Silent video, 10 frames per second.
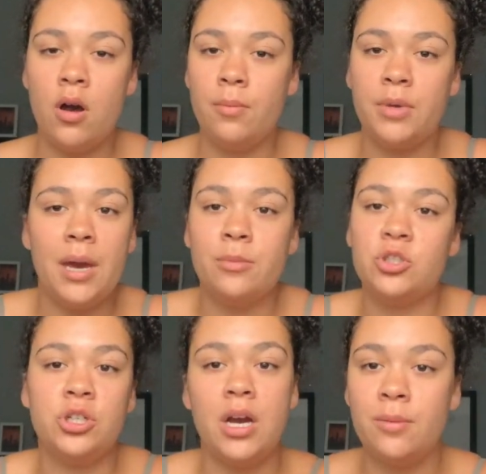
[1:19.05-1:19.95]

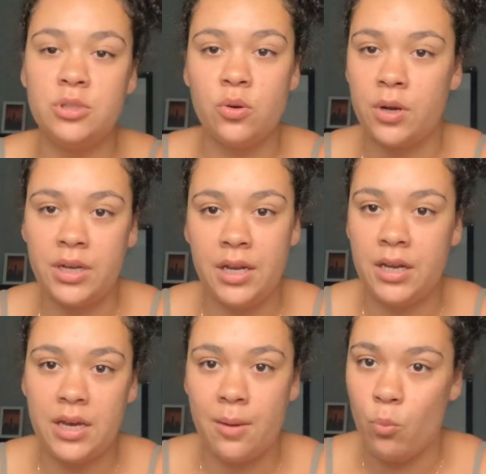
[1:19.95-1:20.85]
chemistry up to organic
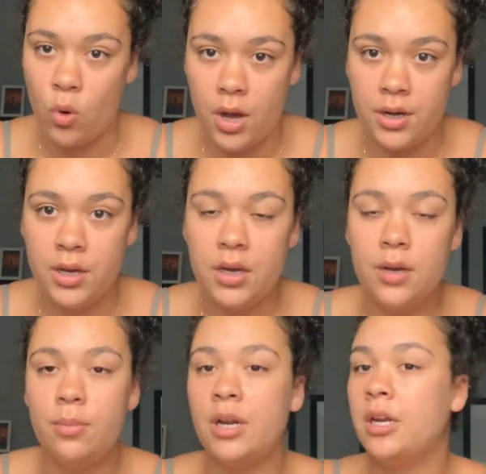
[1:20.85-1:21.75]
chem 1,
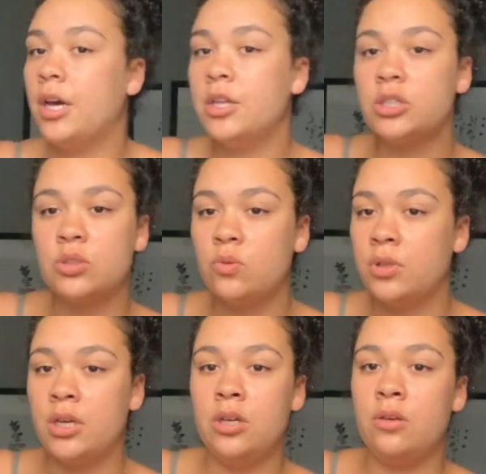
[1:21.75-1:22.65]
but another school
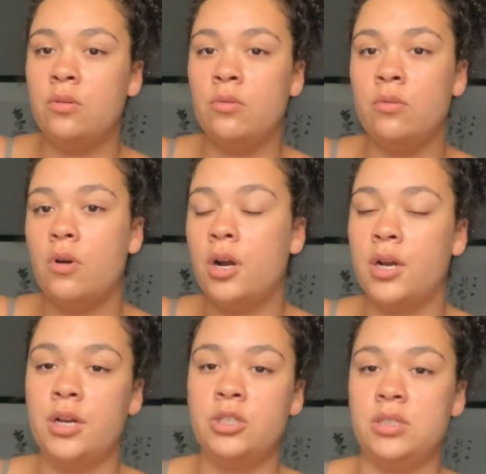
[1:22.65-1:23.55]
that you are
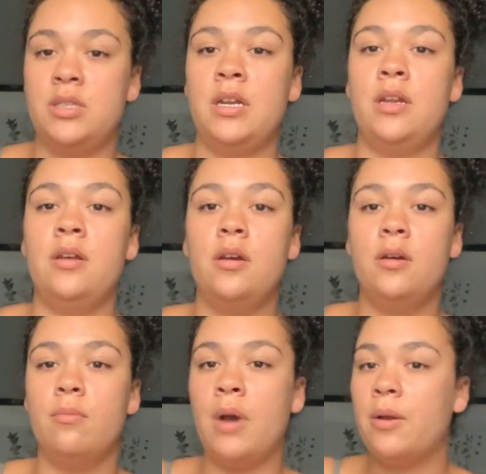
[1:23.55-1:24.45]
interested in
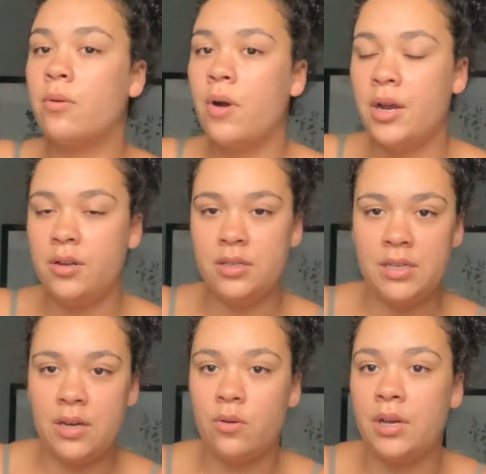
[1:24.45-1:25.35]
might require you to
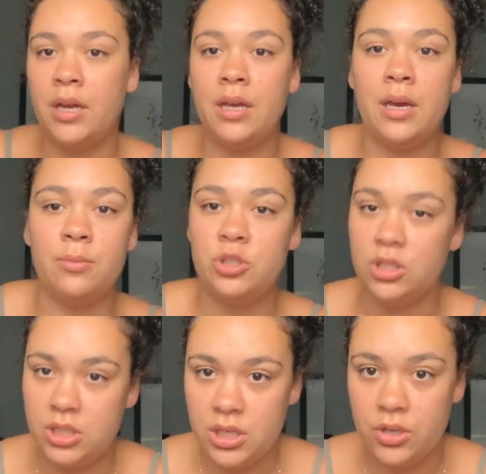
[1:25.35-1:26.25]
take organic
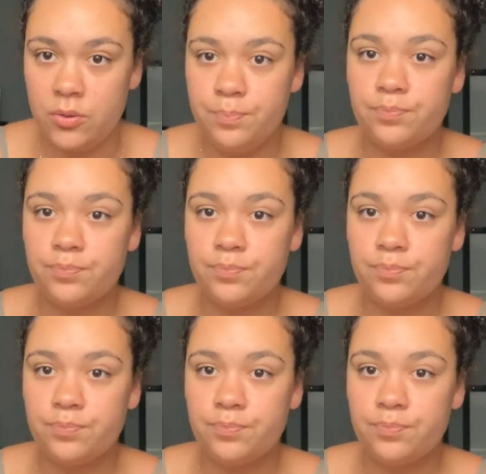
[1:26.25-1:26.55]
chemistry 2.